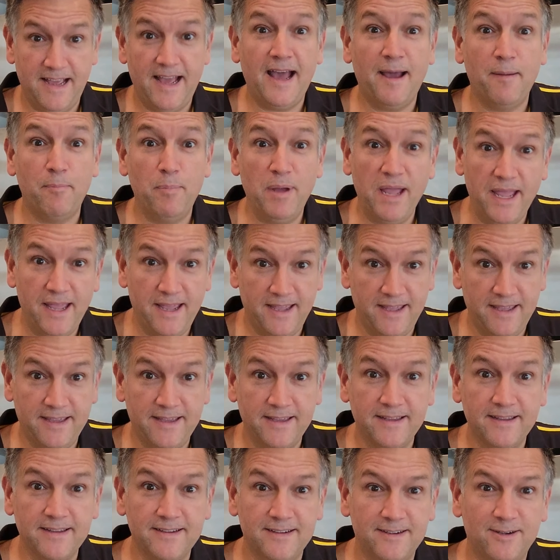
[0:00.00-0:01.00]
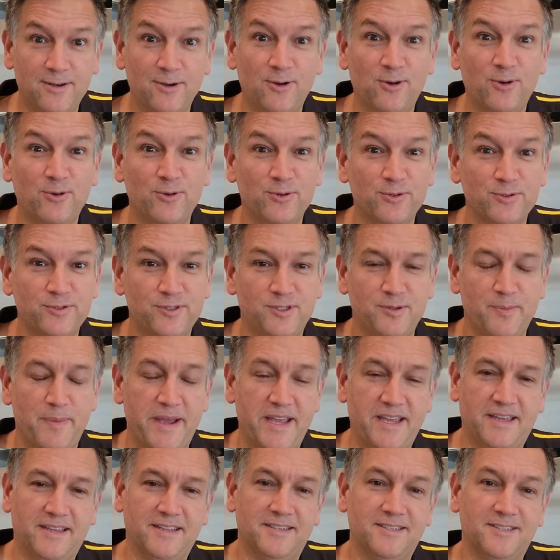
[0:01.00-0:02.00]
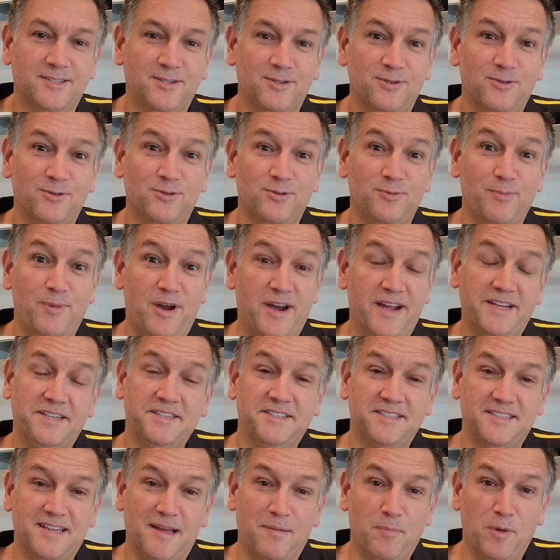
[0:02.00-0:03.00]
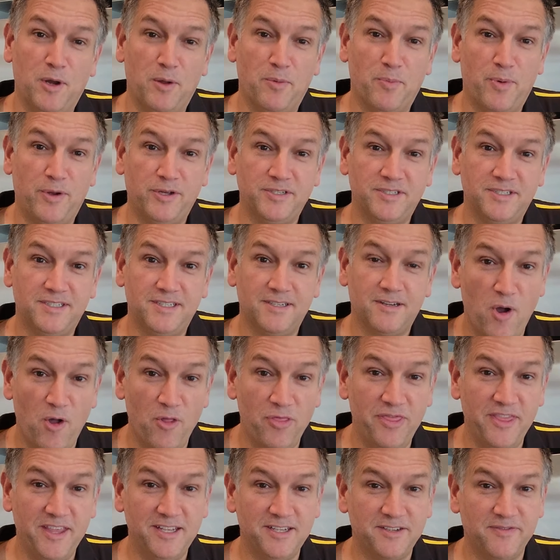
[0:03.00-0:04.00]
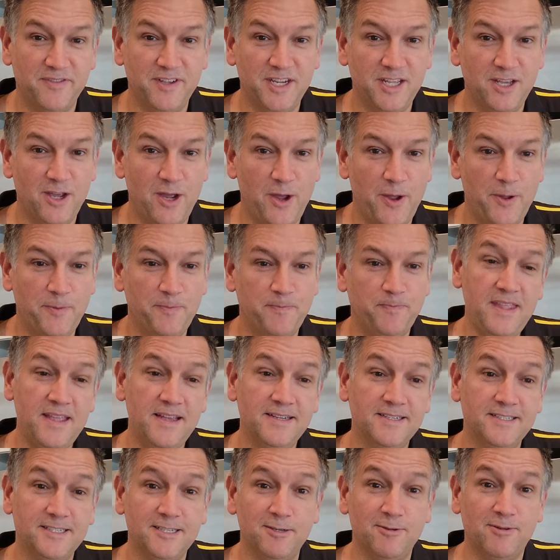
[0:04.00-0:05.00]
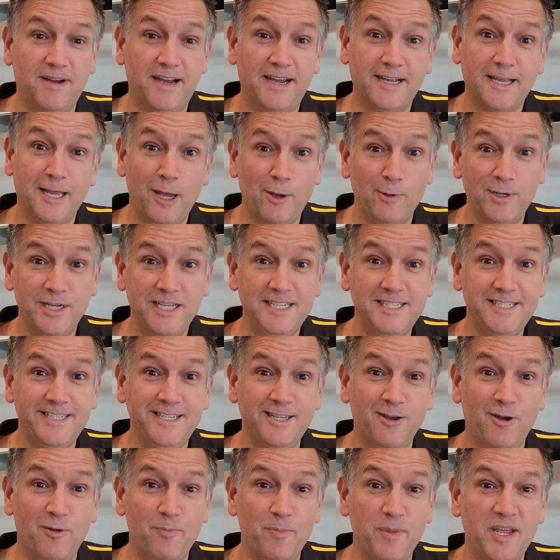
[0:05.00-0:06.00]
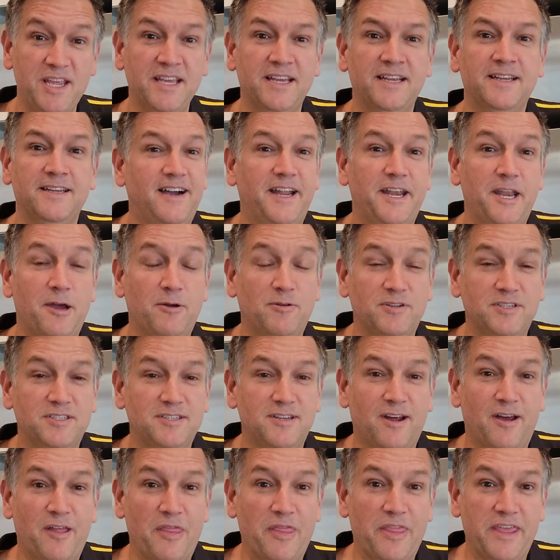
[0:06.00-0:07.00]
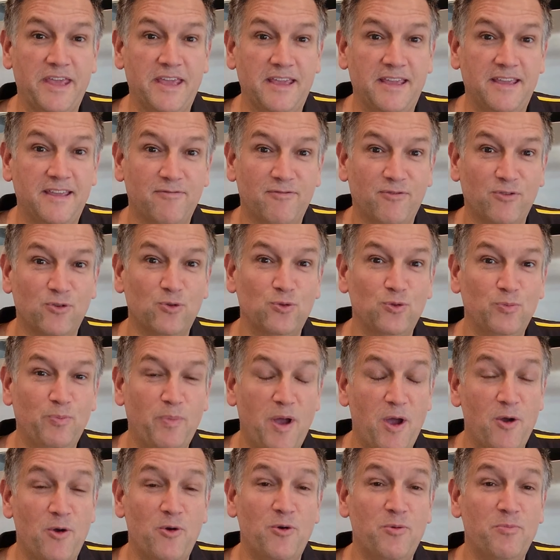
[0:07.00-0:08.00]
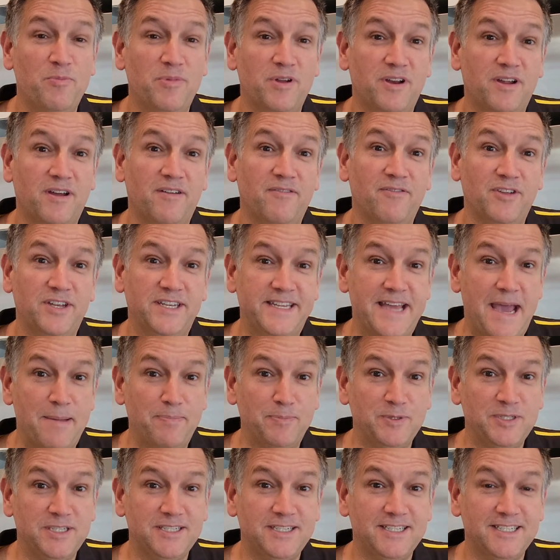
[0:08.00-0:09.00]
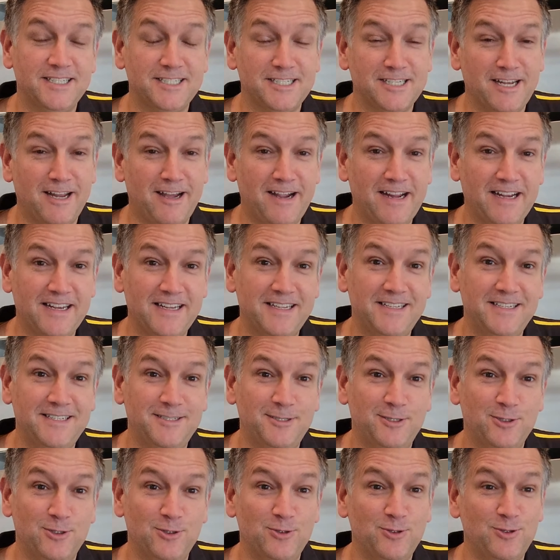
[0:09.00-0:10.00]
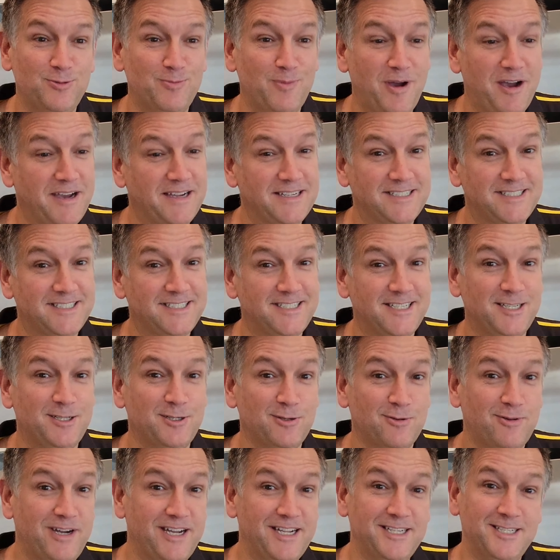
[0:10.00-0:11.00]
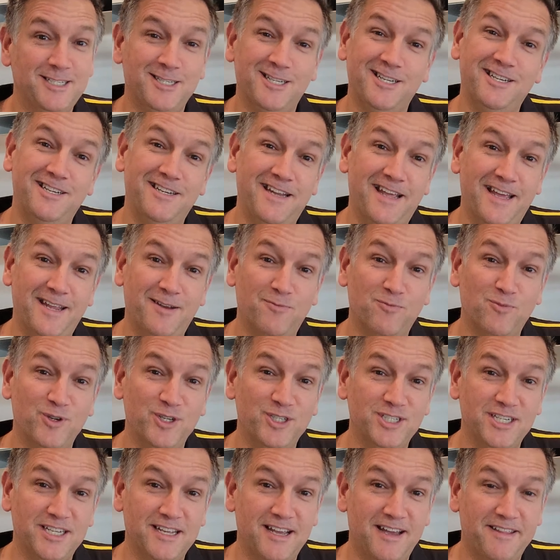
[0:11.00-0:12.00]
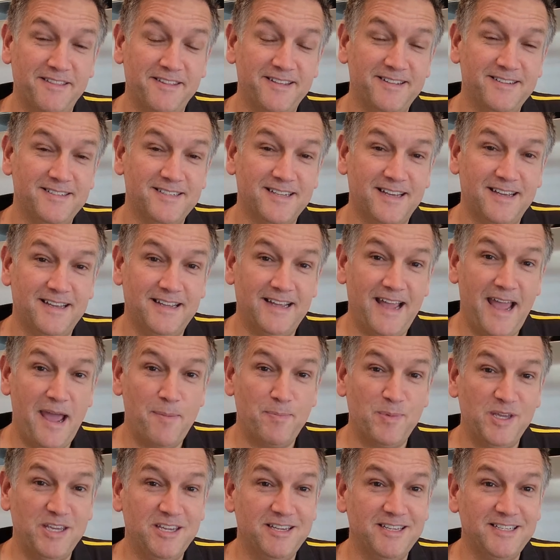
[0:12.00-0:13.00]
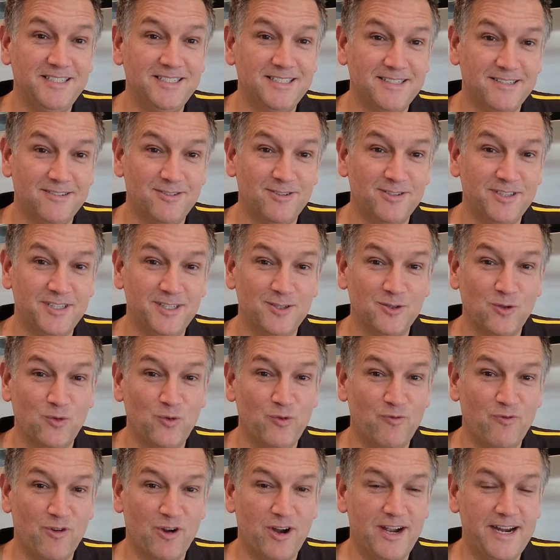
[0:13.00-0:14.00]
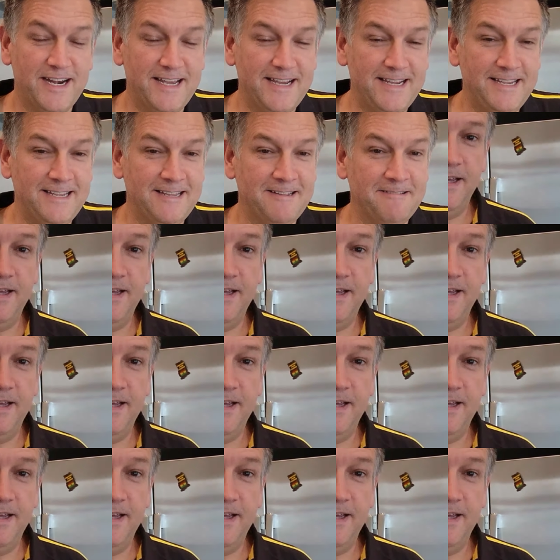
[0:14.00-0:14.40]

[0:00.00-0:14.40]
I beg all Jamaicans who might stumble upon this video to go easy on me. I know it's not the full poem, but I've adapted it slightly to my situation, and wishing others a happy Easter on this Good Friday.